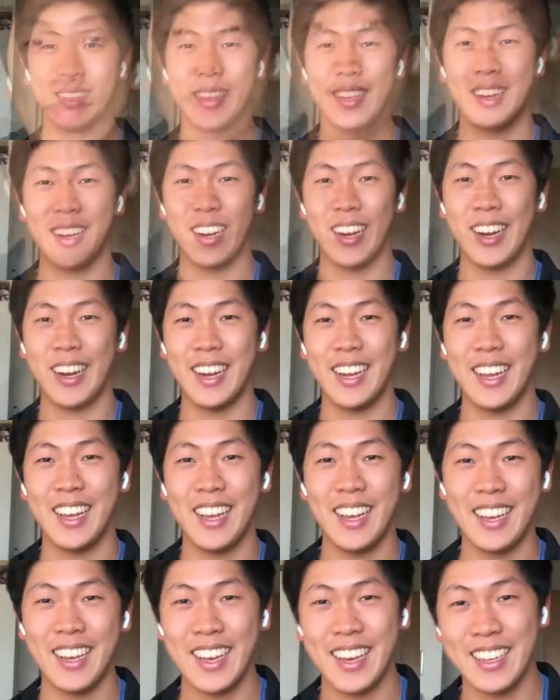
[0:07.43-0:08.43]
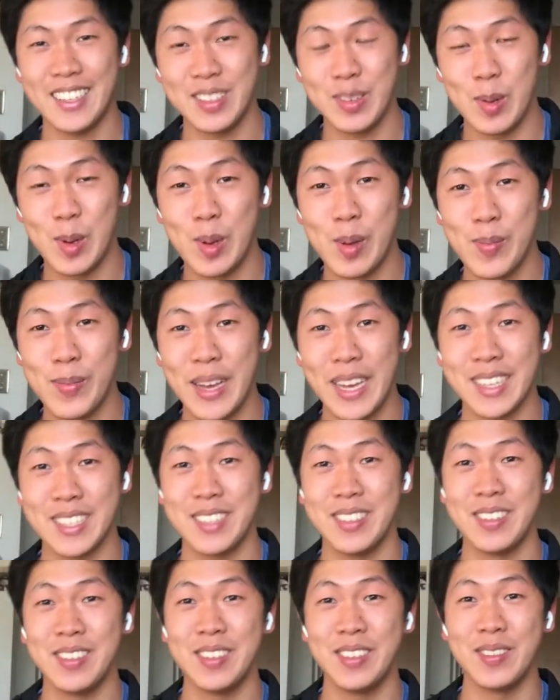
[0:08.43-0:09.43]
Alright, hey guys, welcome back
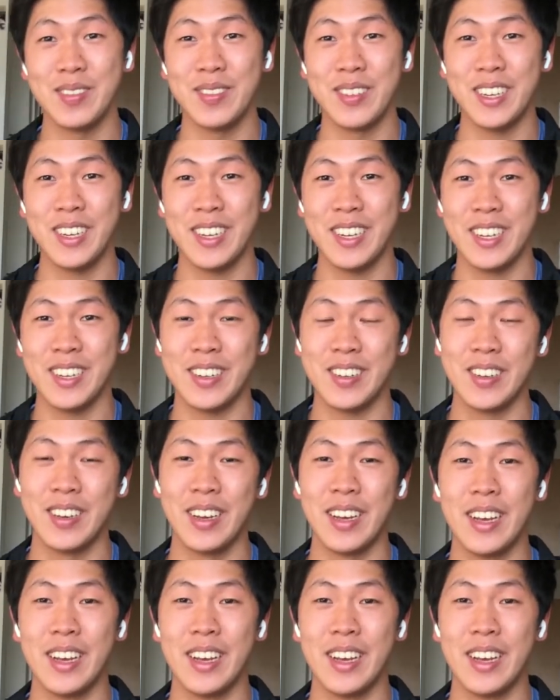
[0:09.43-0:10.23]
to a new video.